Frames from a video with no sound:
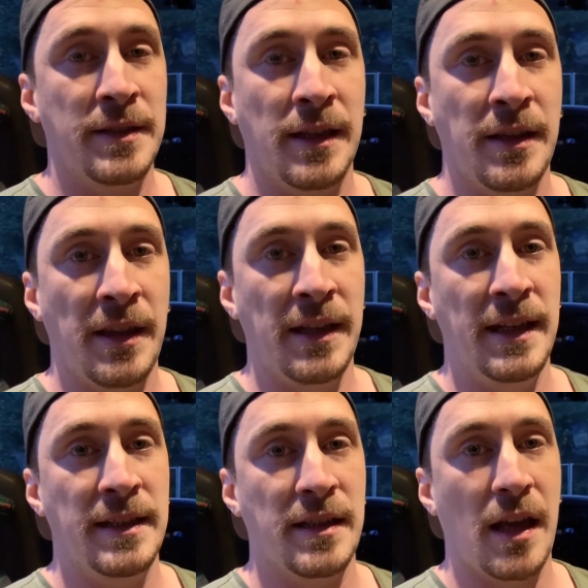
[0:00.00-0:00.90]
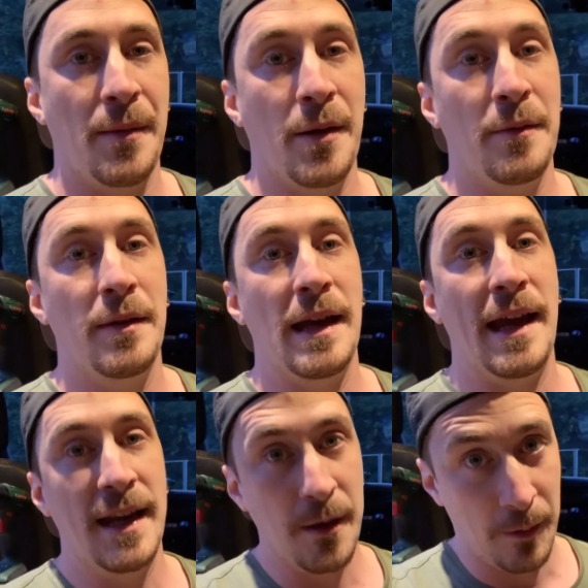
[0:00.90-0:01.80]
out that they needed to come out
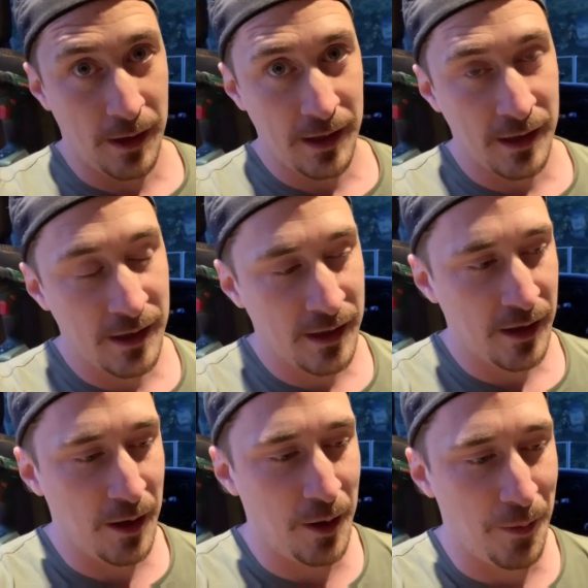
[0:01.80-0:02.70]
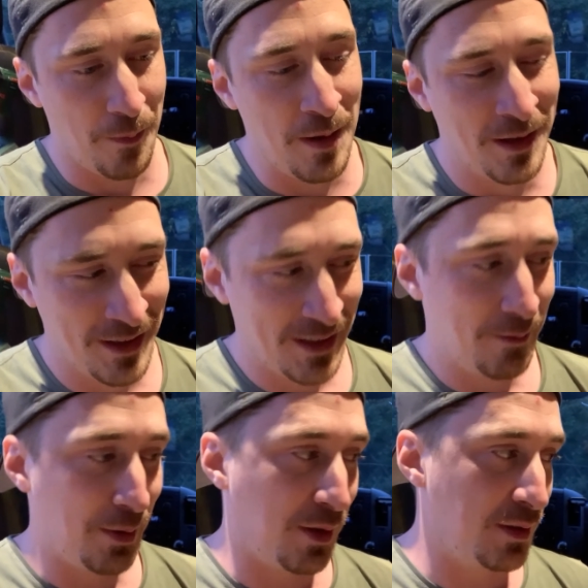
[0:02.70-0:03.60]
anyway,
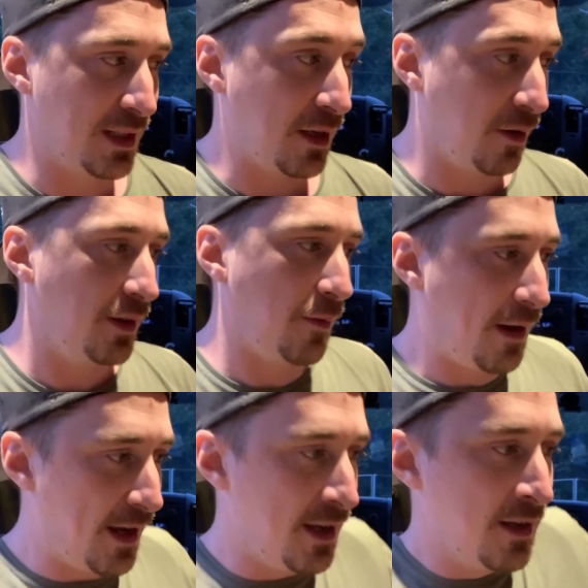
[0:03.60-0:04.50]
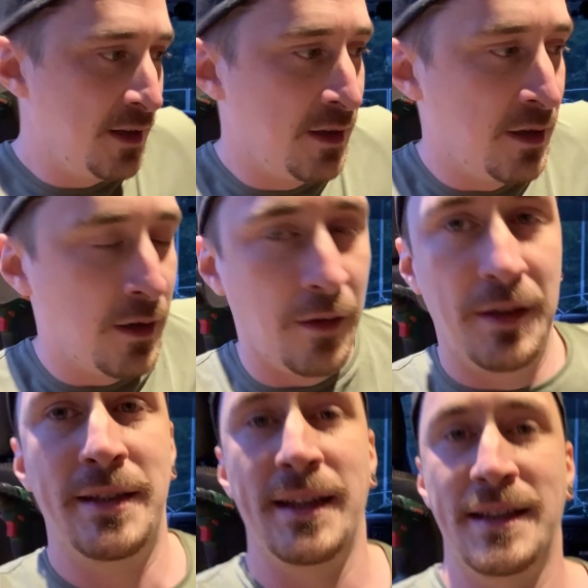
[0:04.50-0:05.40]
because they got in the way of
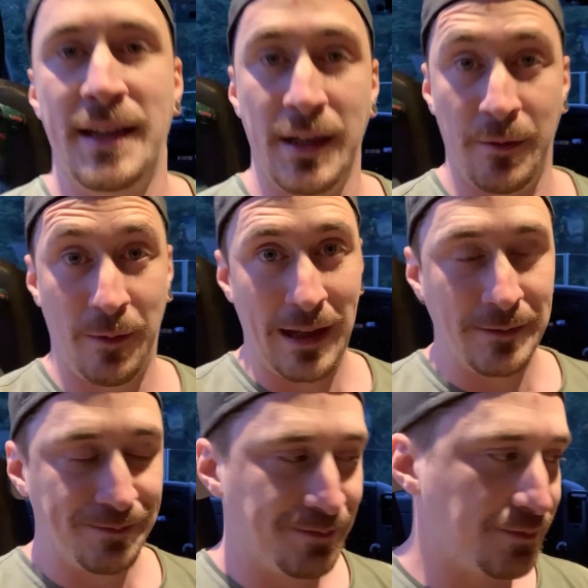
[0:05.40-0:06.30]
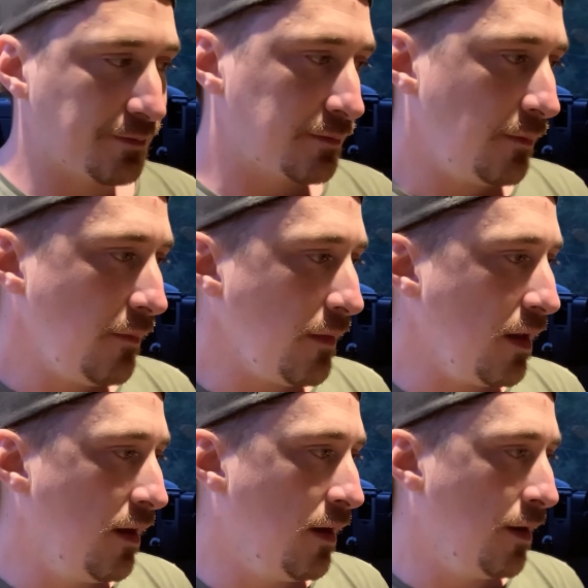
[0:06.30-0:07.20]
this thing sitting flat.
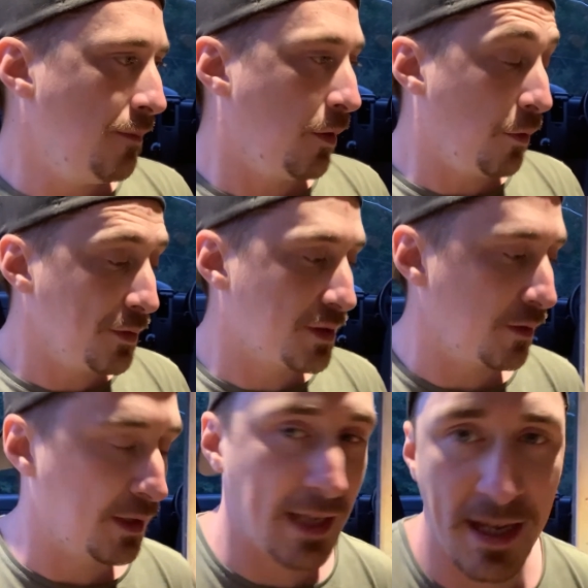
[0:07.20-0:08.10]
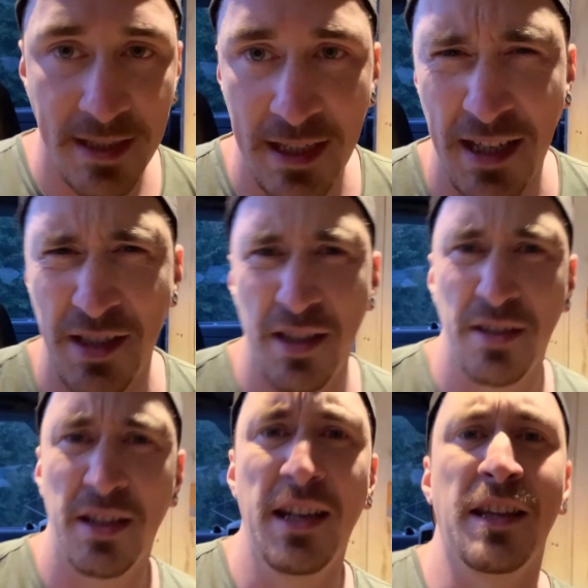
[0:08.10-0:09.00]
Also, the gas connection
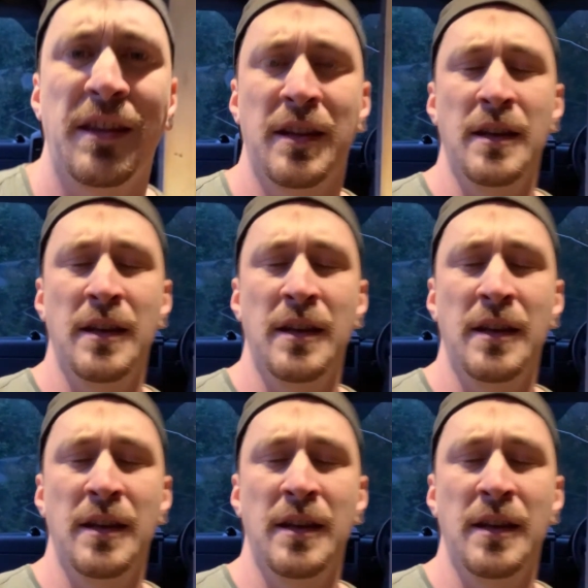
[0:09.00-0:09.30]
underneath.